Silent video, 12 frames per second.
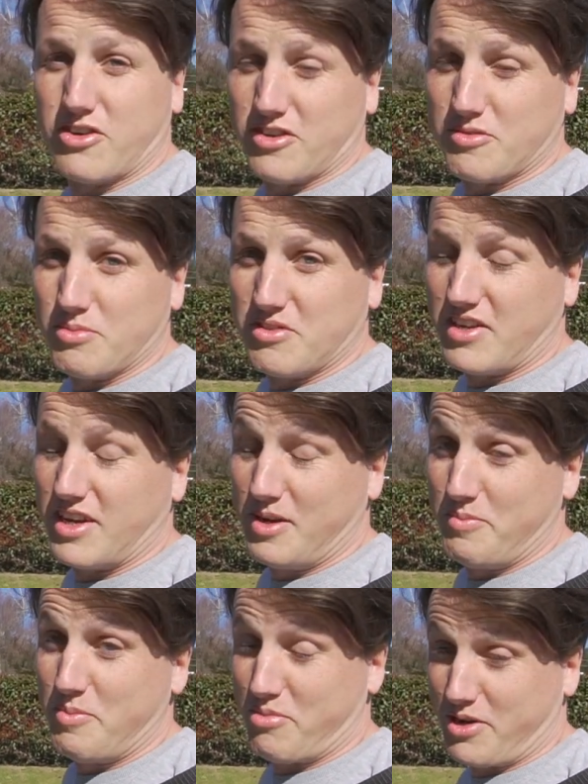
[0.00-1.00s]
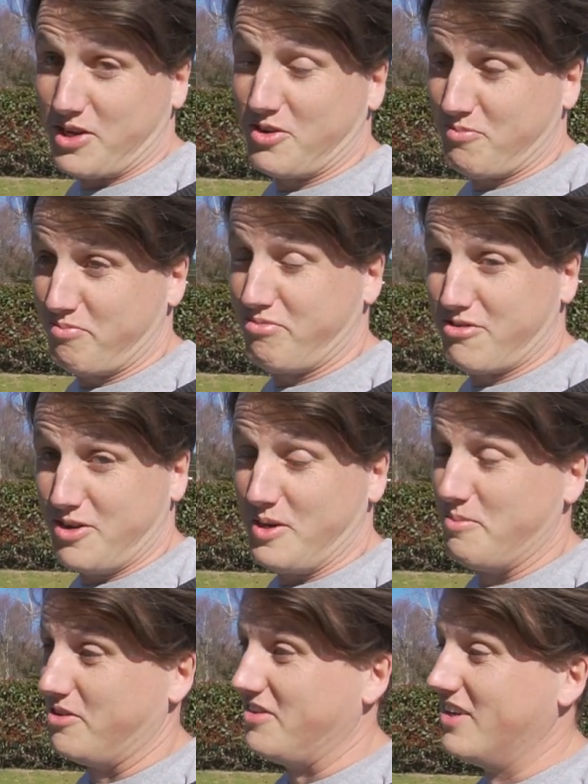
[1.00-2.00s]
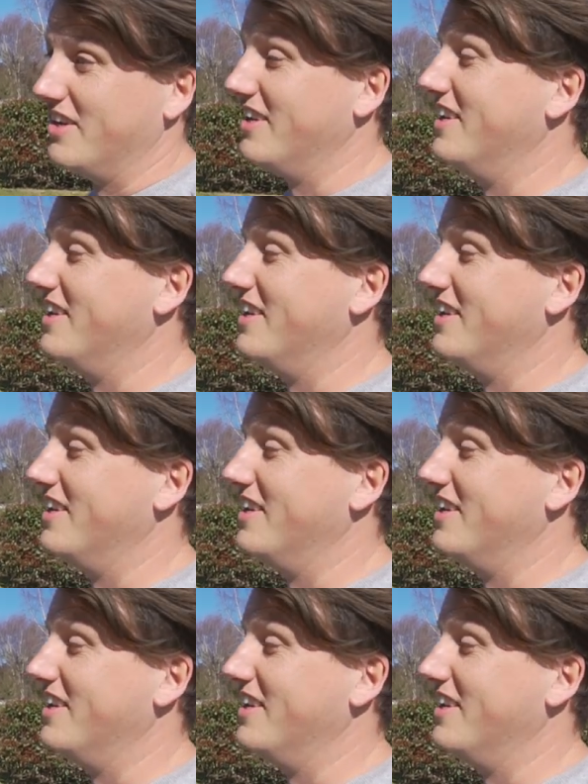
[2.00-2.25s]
Christmas here, be pretty busy.